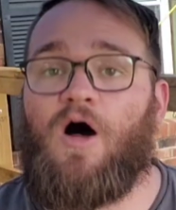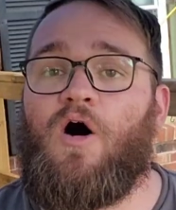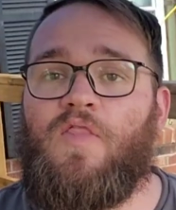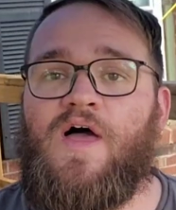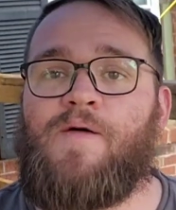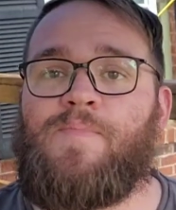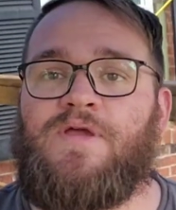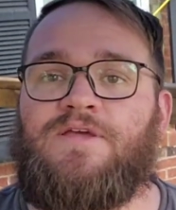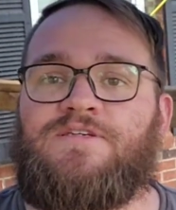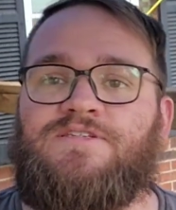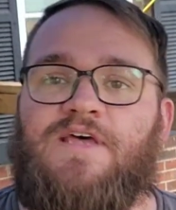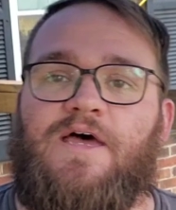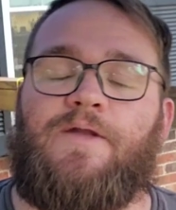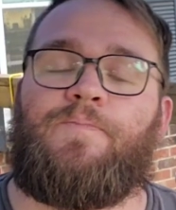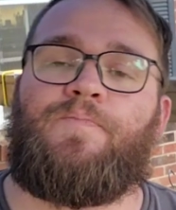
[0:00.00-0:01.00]
all that being
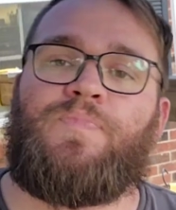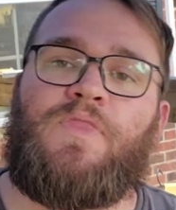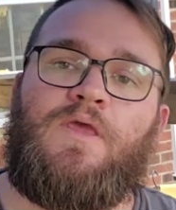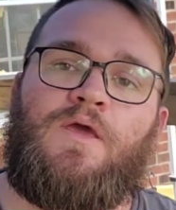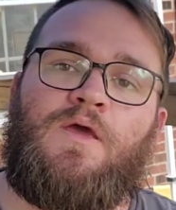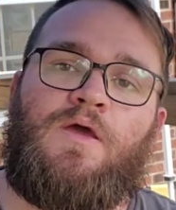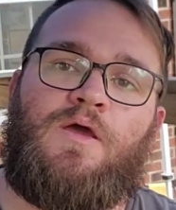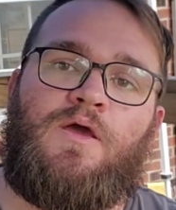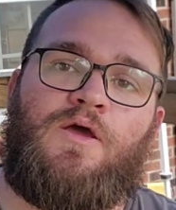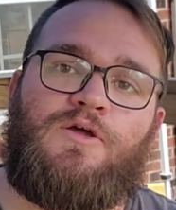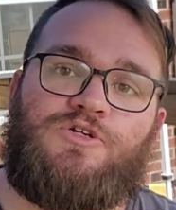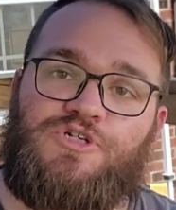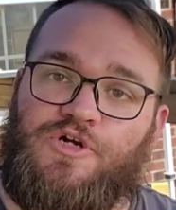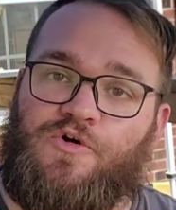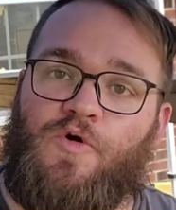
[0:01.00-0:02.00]
said,
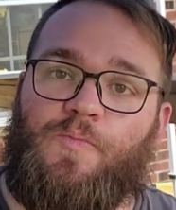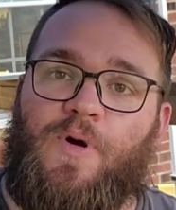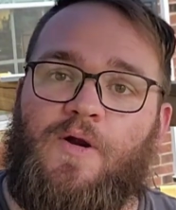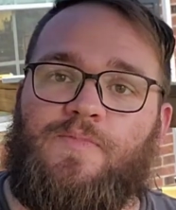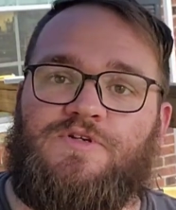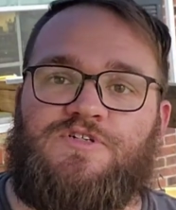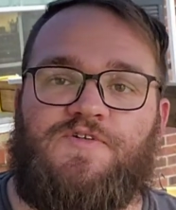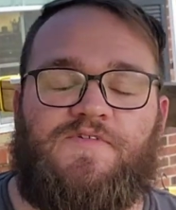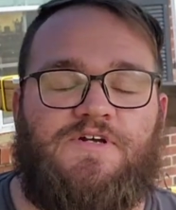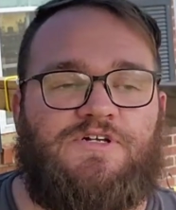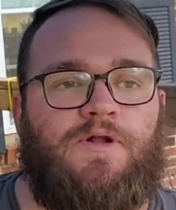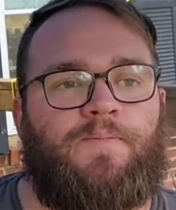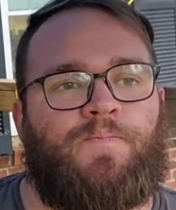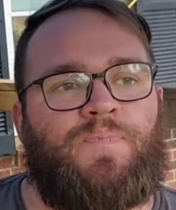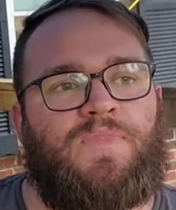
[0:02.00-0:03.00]
general purpose
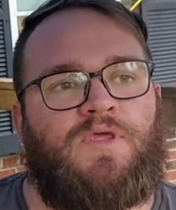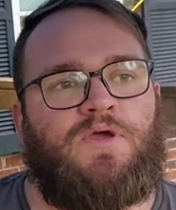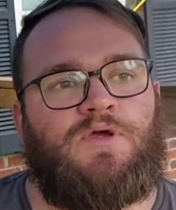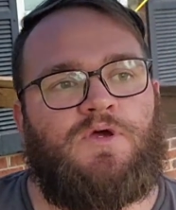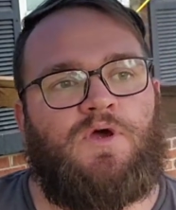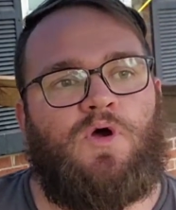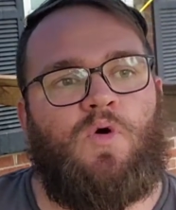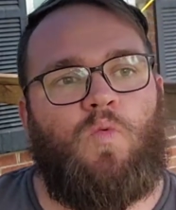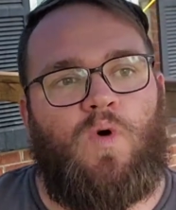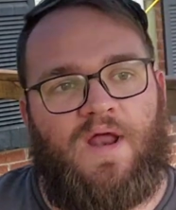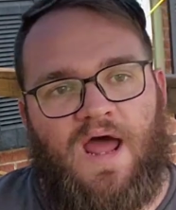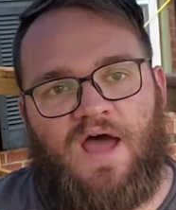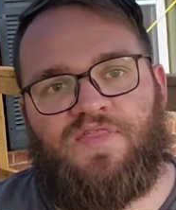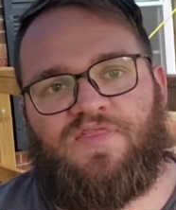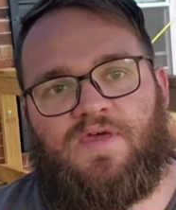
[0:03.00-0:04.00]
division.
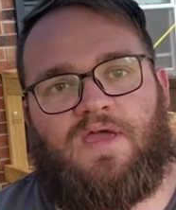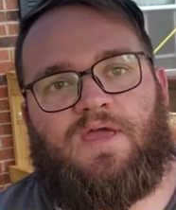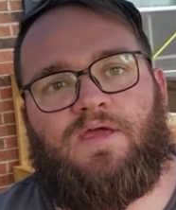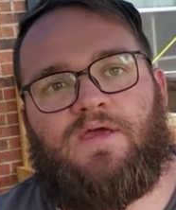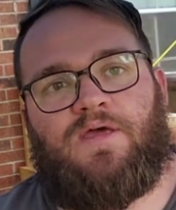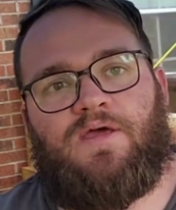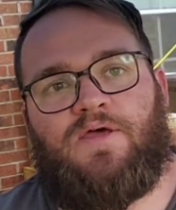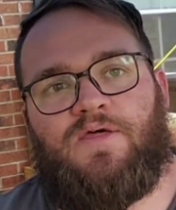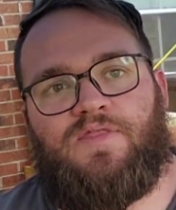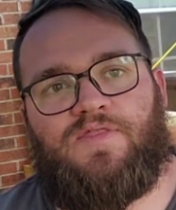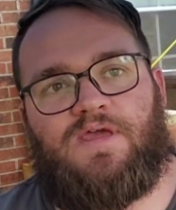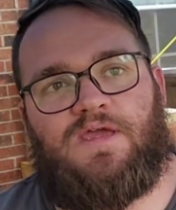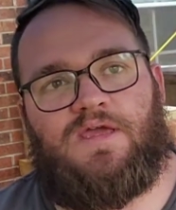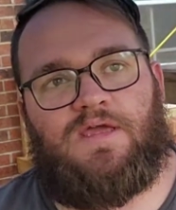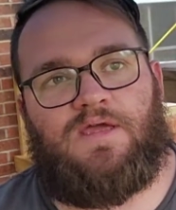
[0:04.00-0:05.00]
What I think
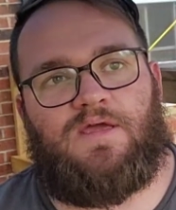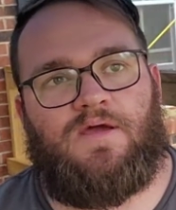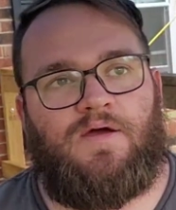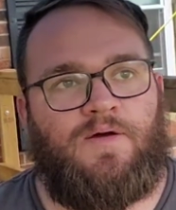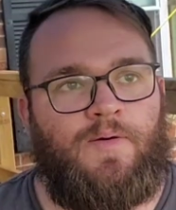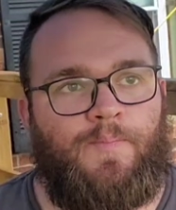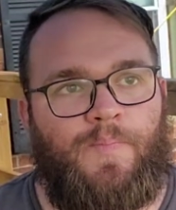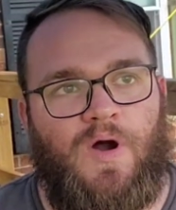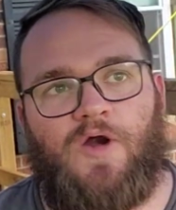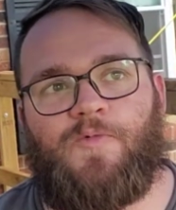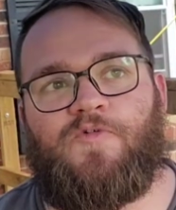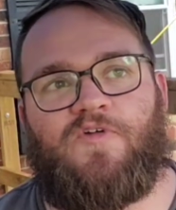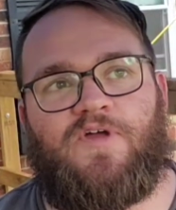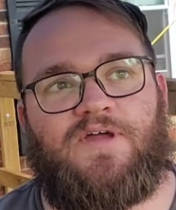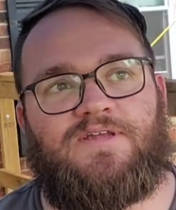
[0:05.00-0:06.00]
the
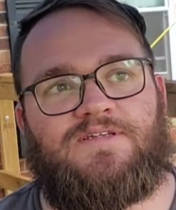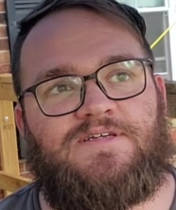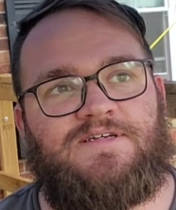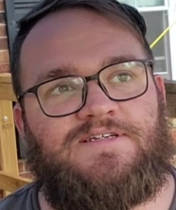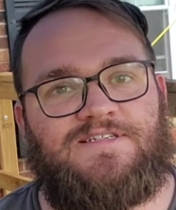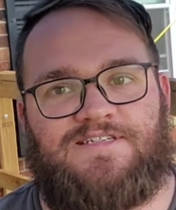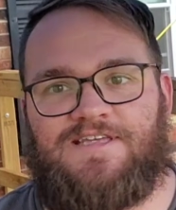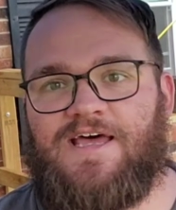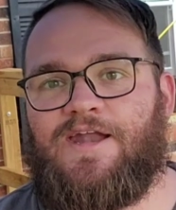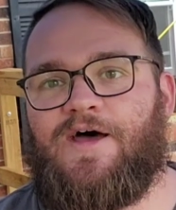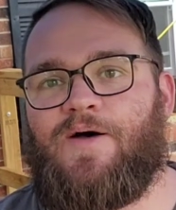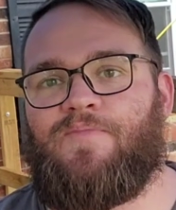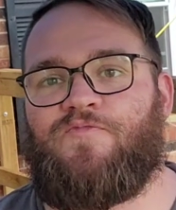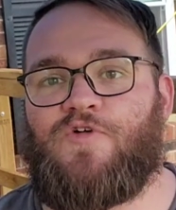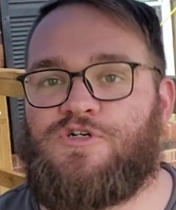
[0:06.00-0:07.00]
perfect
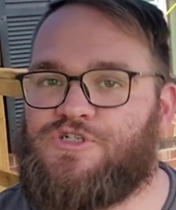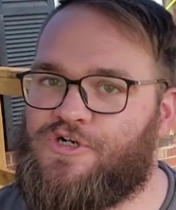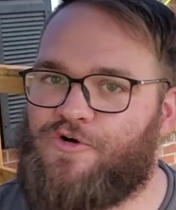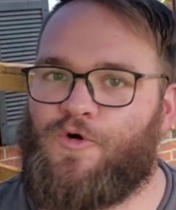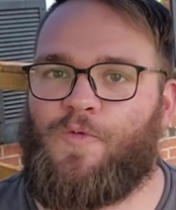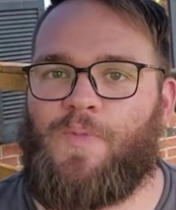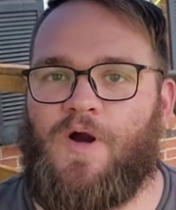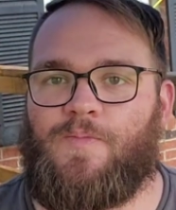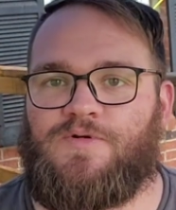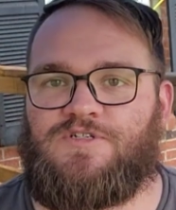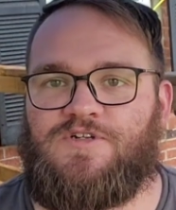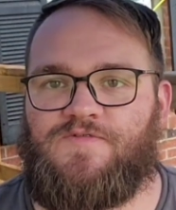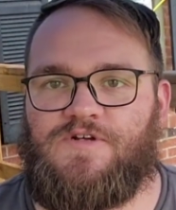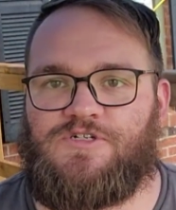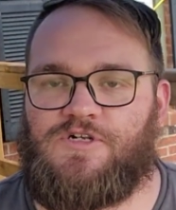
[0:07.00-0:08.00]
setup for general
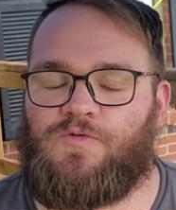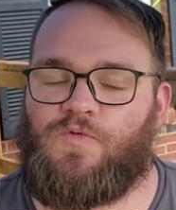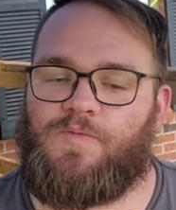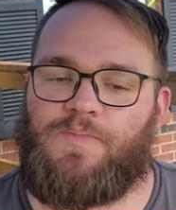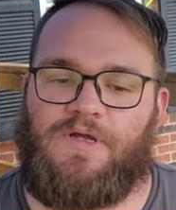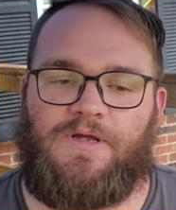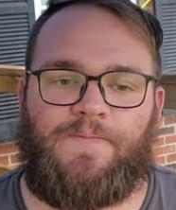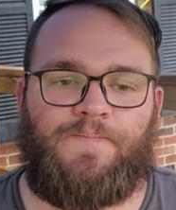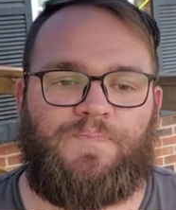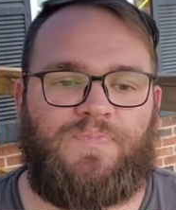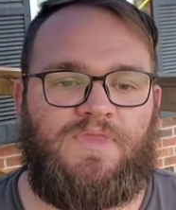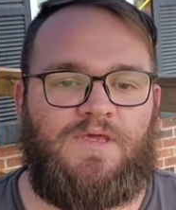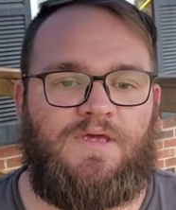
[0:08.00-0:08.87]
purpose division would be